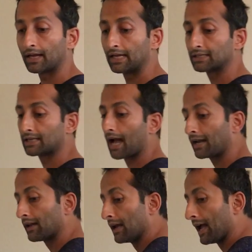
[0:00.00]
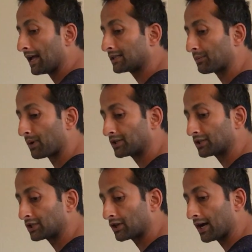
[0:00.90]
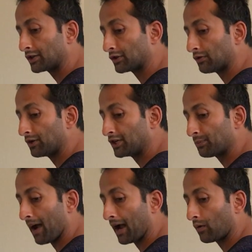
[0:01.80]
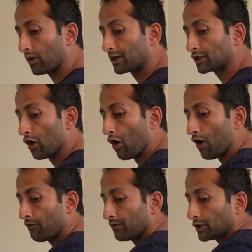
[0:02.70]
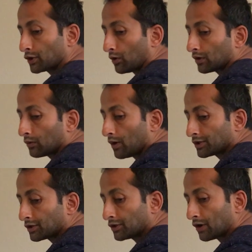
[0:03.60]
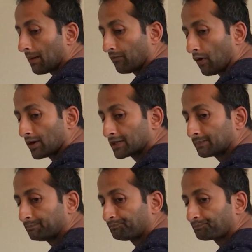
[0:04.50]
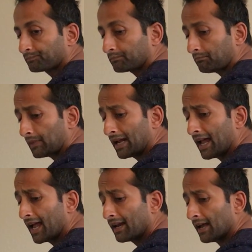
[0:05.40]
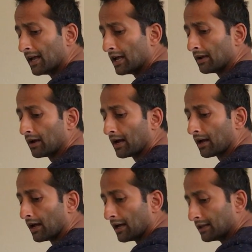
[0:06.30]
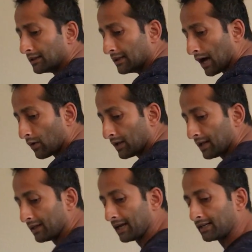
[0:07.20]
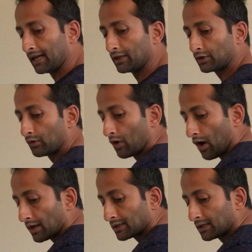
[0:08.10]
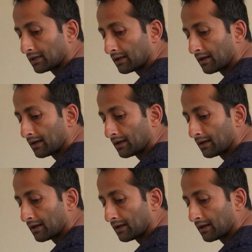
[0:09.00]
is that as the person tries to reach backwards, often the shoulder wants to drop forwards, and that tends to cause